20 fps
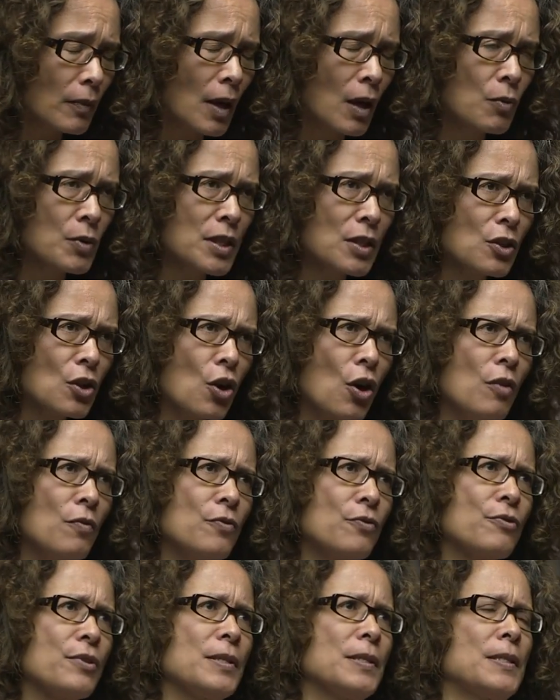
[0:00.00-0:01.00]
I was at a
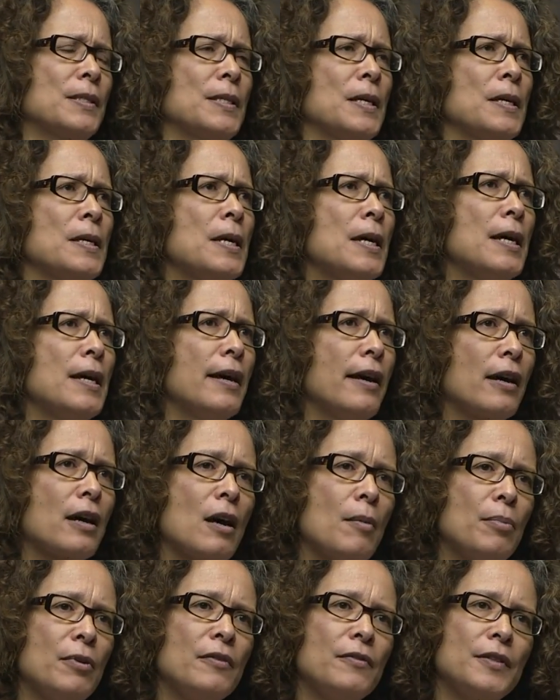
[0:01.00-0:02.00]
conference a
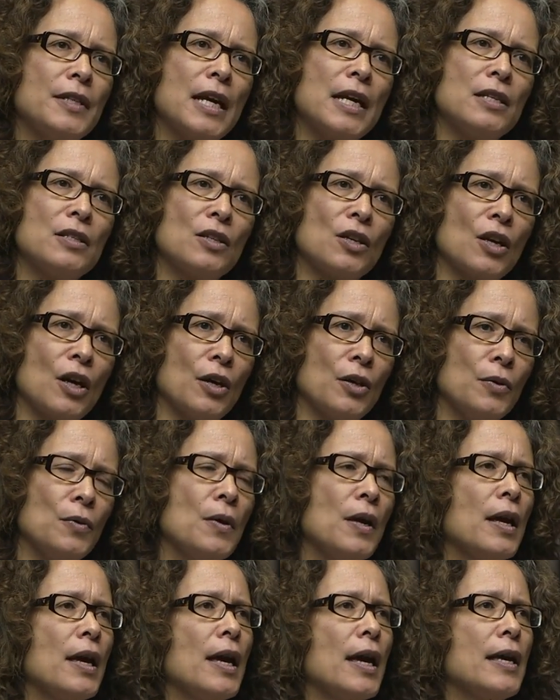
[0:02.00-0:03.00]
couple of days ago,
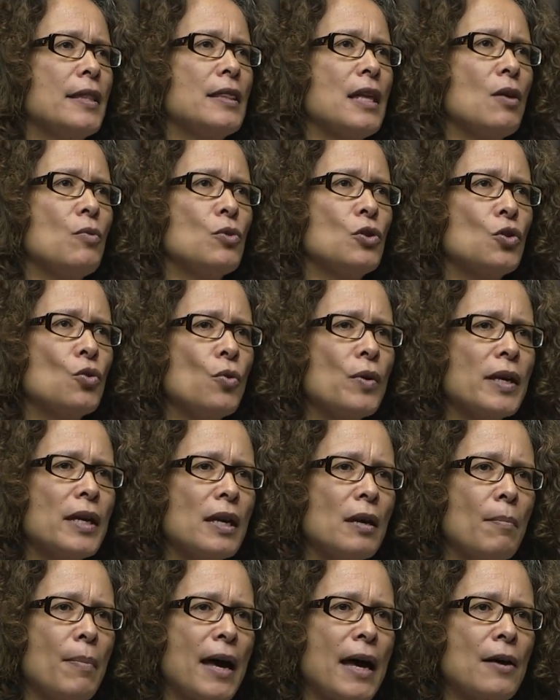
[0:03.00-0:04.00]
and they were
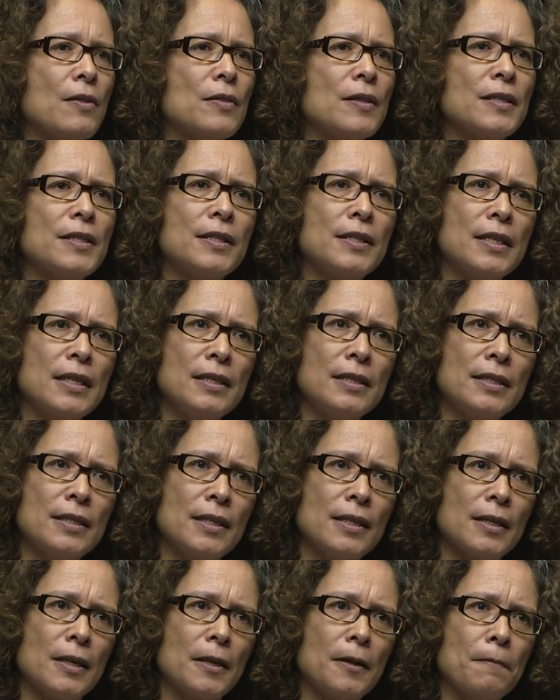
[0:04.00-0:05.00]
talking about the
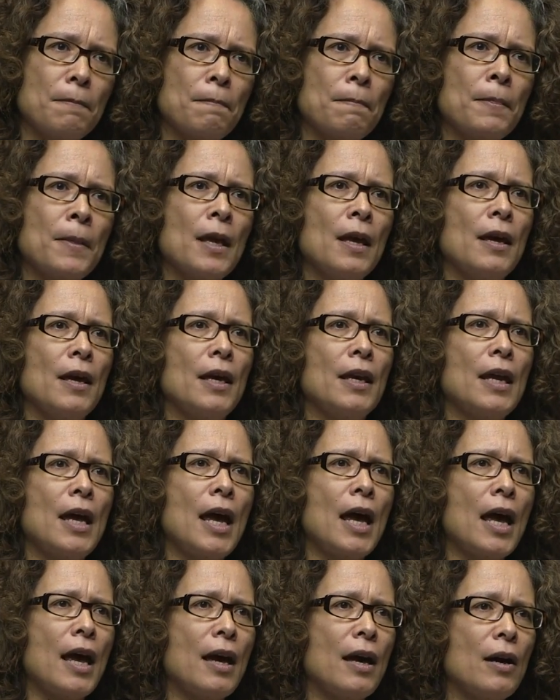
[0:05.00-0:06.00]
Sinti, and
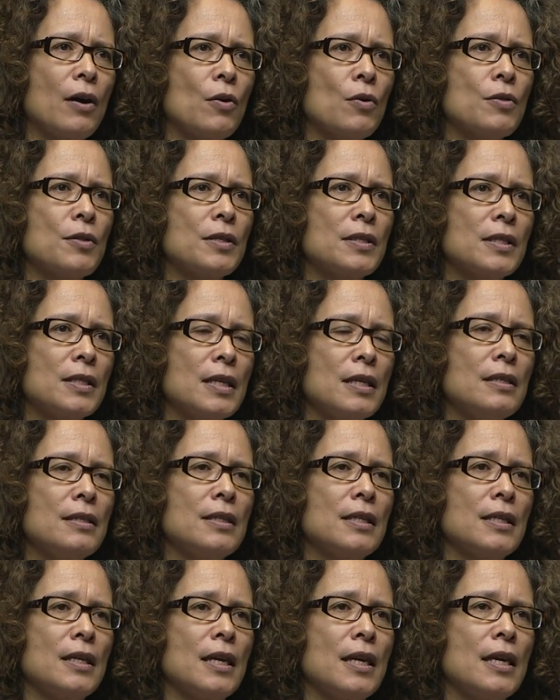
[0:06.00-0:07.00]
how the
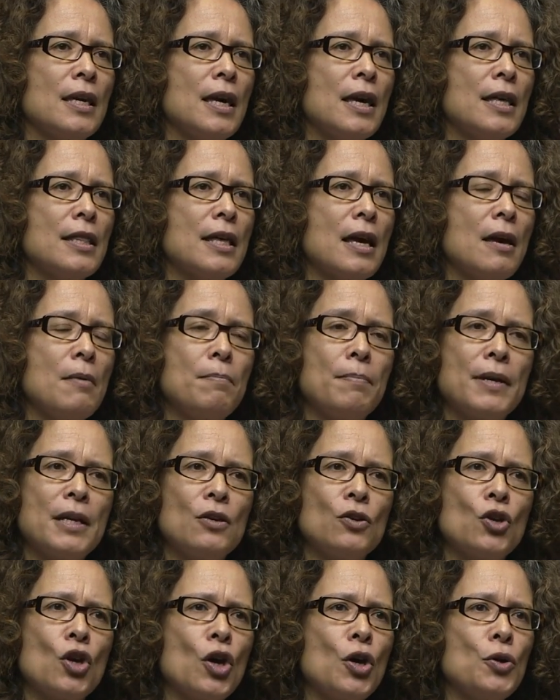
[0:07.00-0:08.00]
Sinti, there had
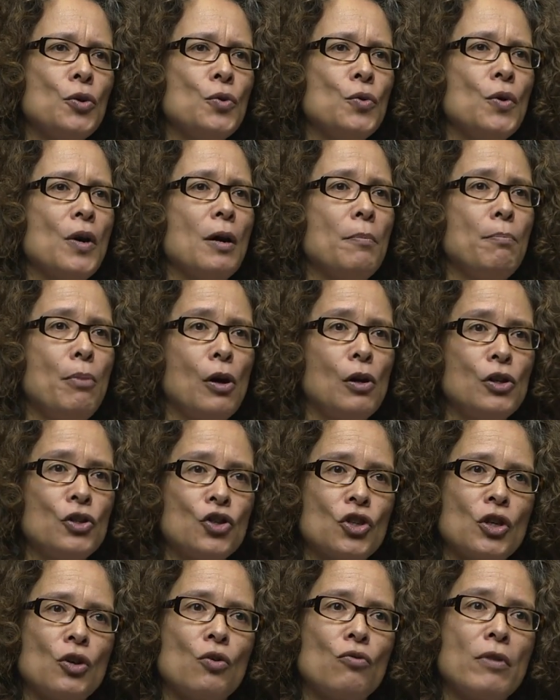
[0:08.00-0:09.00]
been no
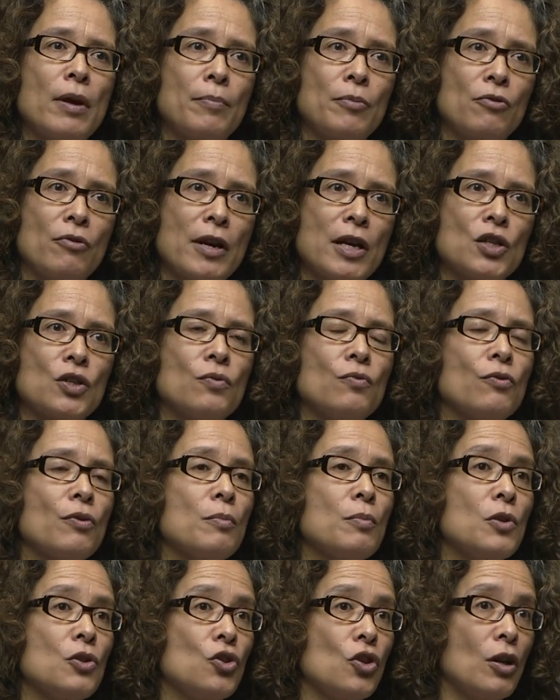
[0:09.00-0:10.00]
apology or reparation
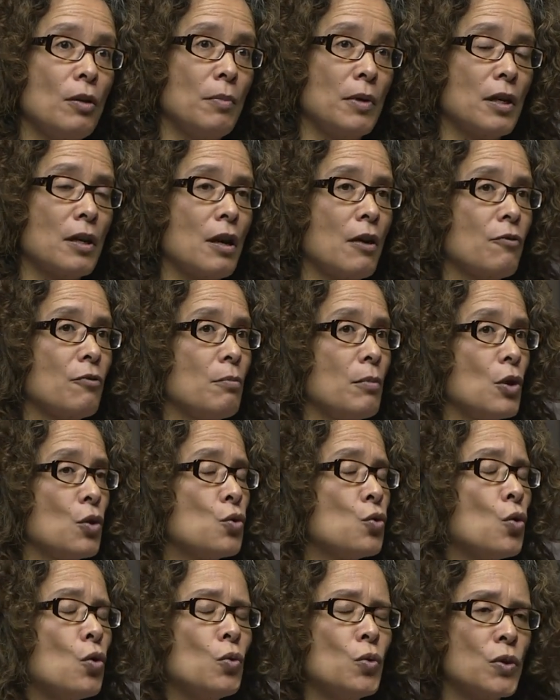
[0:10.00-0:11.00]
from the German government,
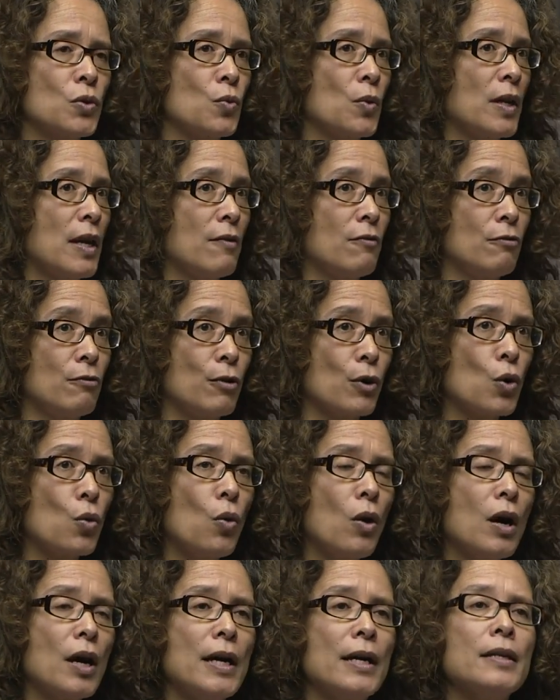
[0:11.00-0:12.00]
nor was one ever
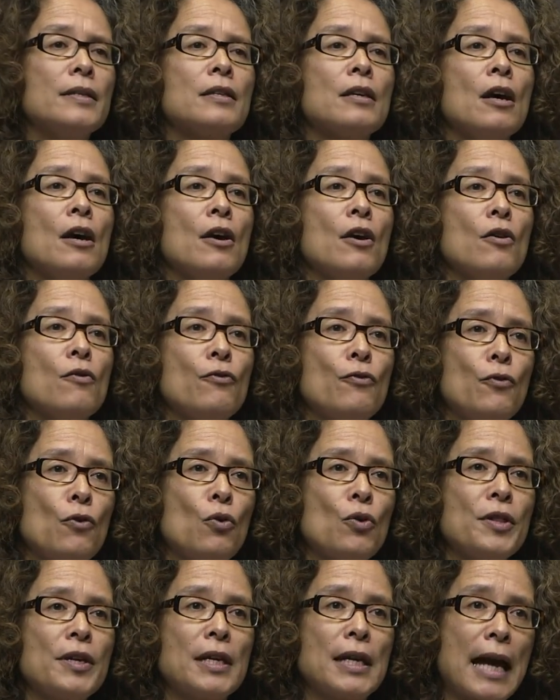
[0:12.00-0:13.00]
required,
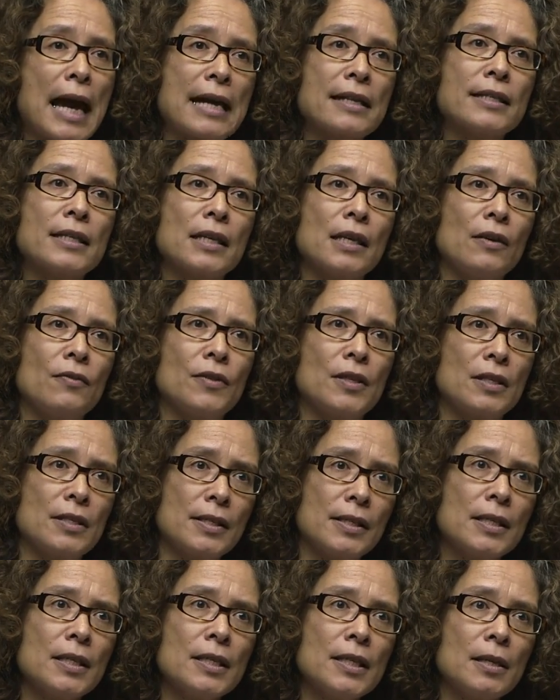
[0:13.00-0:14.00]
for the gassing of the
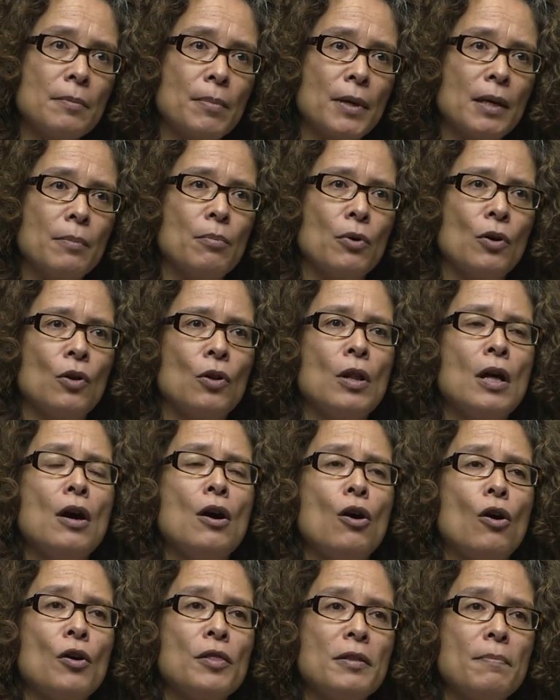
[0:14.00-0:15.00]
Sinti people
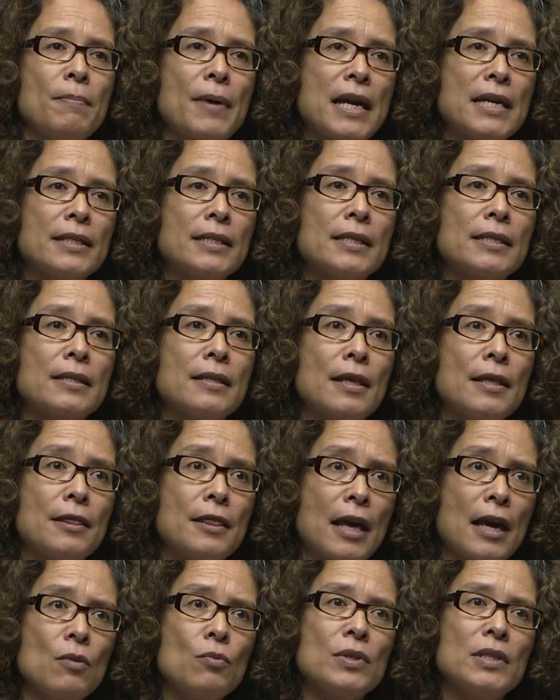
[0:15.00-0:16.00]
on the basis that
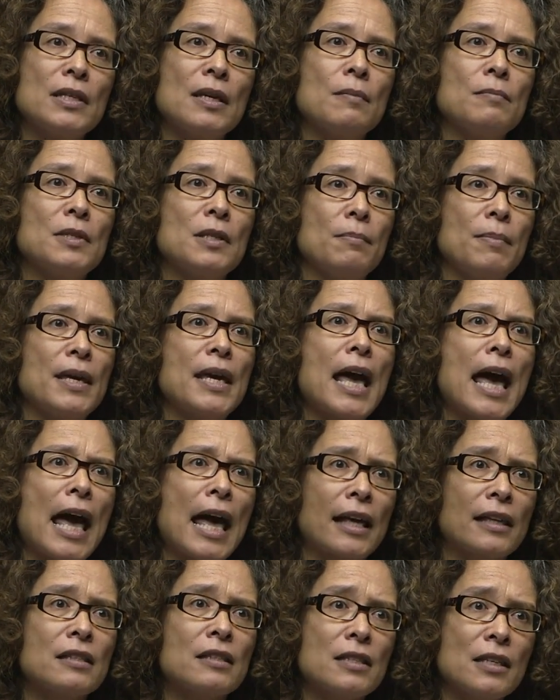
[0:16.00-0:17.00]
they were deemed to be
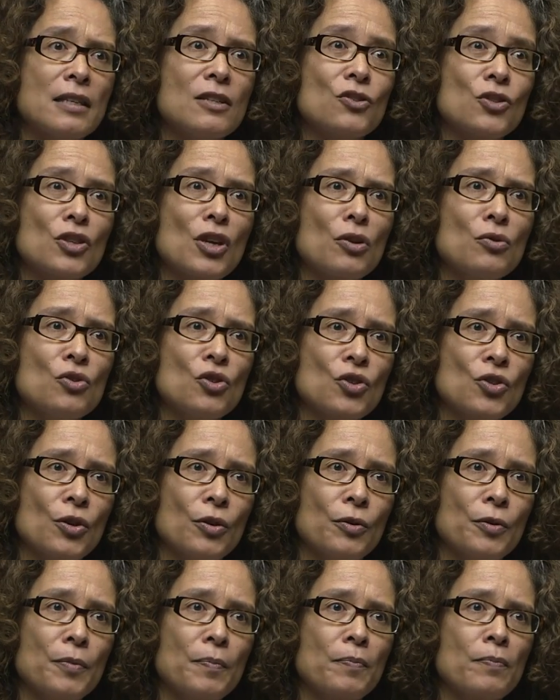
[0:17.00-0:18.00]

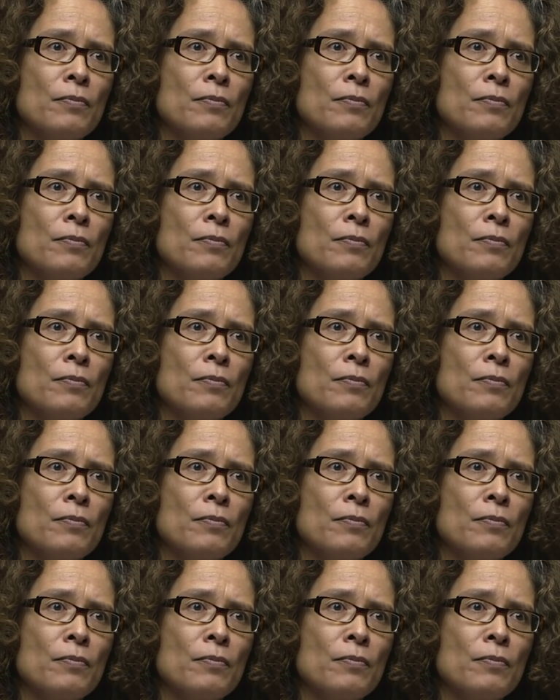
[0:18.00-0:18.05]
antisocial.